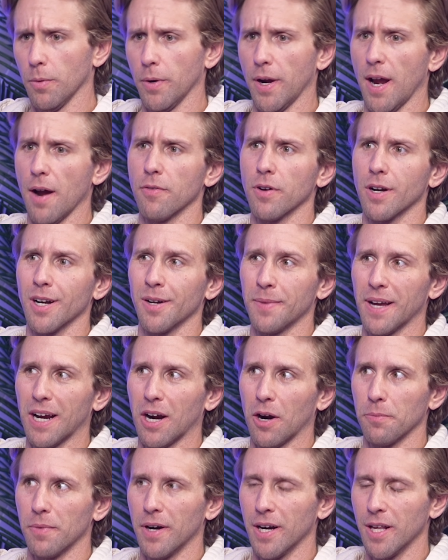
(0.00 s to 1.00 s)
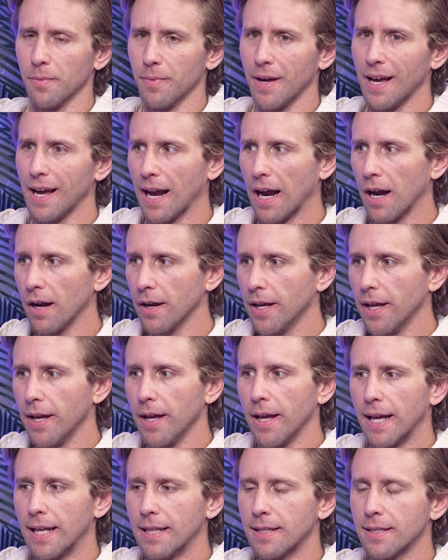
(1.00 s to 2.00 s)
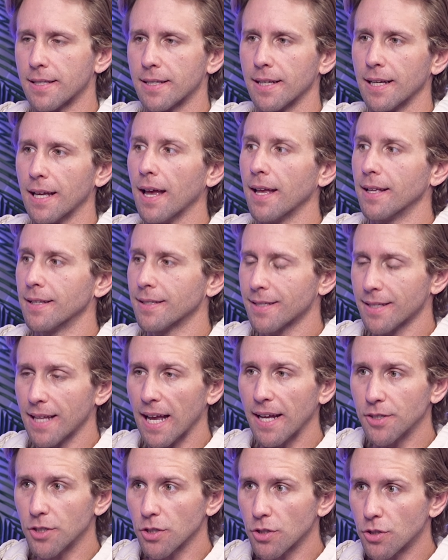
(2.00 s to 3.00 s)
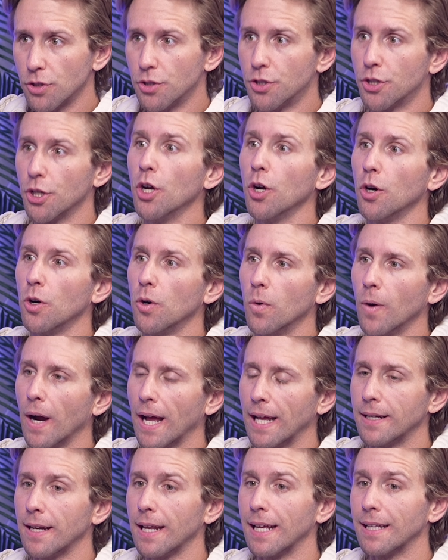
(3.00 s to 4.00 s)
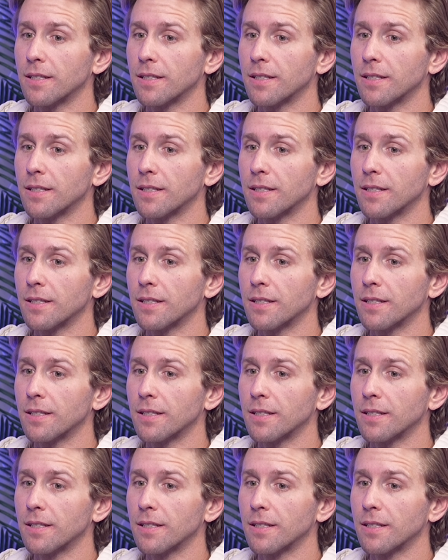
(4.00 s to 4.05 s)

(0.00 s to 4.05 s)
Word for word: are we ever going to make our money back how? uh, eh, instead just do and, yeah.